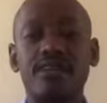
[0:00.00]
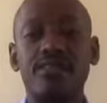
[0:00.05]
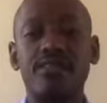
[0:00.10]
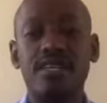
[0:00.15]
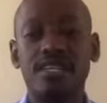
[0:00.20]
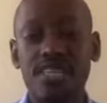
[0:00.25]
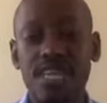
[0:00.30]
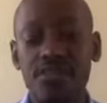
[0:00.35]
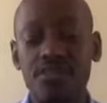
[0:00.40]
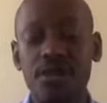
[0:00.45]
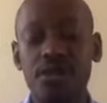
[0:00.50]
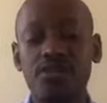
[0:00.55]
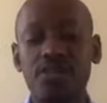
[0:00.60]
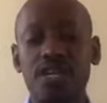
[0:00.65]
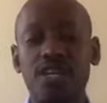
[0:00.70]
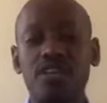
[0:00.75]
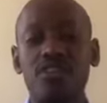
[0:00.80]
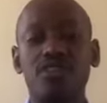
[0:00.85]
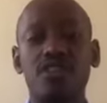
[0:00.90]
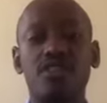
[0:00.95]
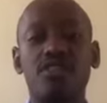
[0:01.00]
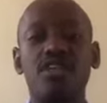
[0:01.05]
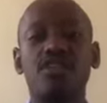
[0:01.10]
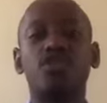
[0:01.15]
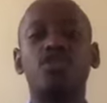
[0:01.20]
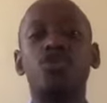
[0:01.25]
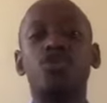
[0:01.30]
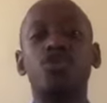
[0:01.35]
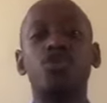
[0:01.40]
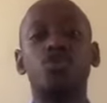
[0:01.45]
the 10,000 that
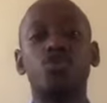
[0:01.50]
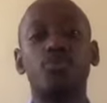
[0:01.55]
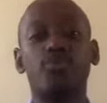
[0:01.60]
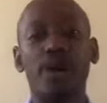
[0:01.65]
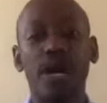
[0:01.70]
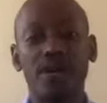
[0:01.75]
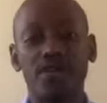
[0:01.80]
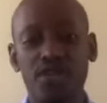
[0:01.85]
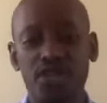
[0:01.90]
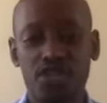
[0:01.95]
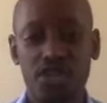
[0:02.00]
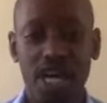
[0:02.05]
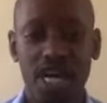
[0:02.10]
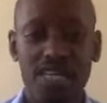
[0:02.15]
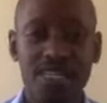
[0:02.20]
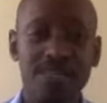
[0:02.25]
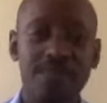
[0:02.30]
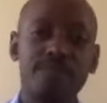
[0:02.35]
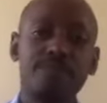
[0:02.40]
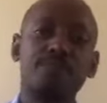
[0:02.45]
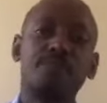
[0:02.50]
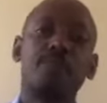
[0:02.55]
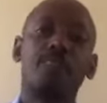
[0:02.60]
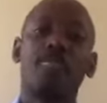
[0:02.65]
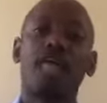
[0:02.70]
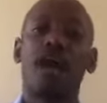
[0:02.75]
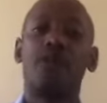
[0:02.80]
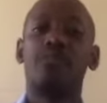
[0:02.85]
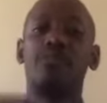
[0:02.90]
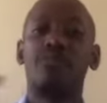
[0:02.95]
you used to buy the shirt
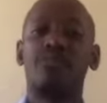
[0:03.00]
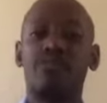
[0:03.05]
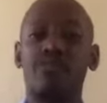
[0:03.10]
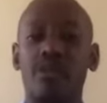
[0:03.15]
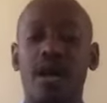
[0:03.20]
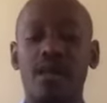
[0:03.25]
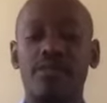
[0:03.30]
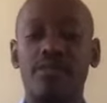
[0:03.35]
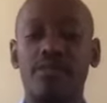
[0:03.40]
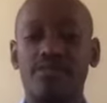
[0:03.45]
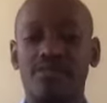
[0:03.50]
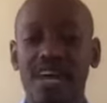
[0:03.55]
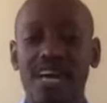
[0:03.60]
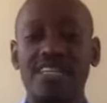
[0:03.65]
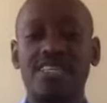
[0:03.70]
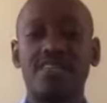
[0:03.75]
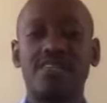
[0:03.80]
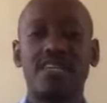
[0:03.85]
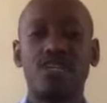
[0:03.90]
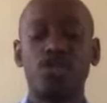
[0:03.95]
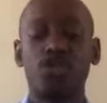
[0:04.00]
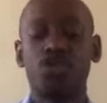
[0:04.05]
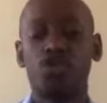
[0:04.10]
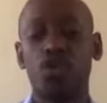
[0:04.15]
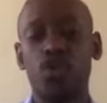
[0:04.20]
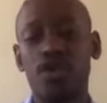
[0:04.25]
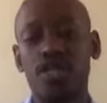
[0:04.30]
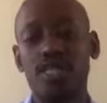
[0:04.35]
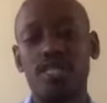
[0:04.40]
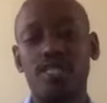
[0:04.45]
and the 30 that you
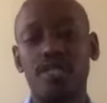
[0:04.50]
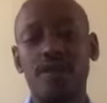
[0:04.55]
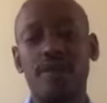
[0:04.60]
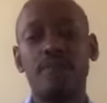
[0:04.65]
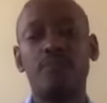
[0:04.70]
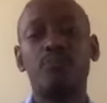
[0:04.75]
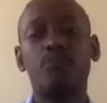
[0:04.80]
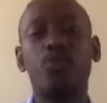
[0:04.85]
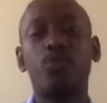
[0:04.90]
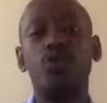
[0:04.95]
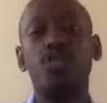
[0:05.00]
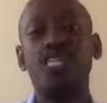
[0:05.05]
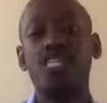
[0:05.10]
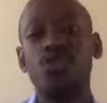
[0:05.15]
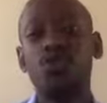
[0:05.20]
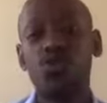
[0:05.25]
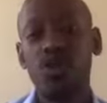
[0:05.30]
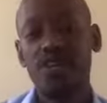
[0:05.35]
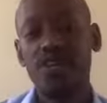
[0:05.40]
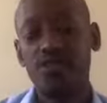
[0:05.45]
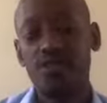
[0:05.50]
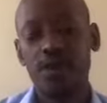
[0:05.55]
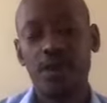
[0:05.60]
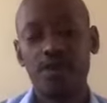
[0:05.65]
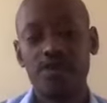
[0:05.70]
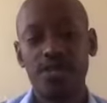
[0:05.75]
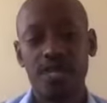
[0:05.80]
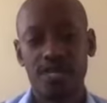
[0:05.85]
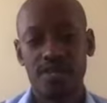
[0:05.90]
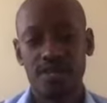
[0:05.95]
sold it, which is
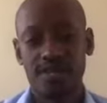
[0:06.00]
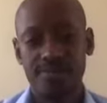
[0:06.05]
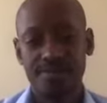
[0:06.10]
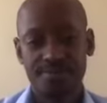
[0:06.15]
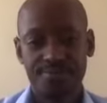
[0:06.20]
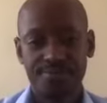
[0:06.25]
20,000.